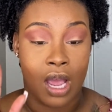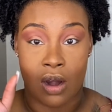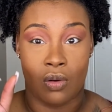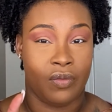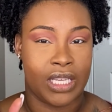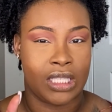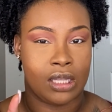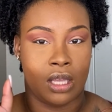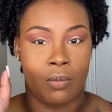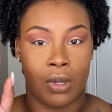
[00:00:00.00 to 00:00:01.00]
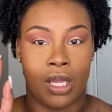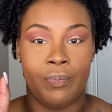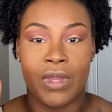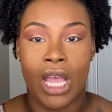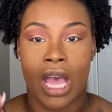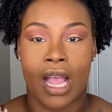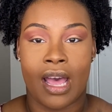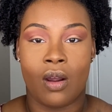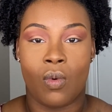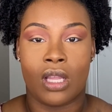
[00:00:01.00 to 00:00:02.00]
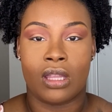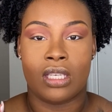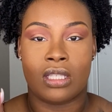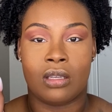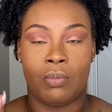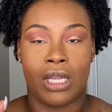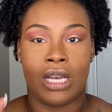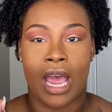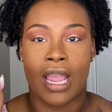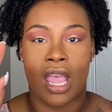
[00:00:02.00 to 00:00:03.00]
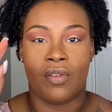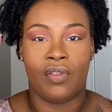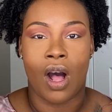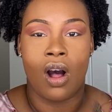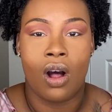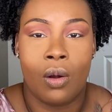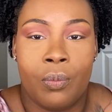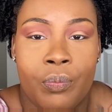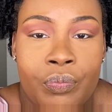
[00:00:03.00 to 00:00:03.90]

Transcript: I don't know if I said that, but I kind of want this to be like a fall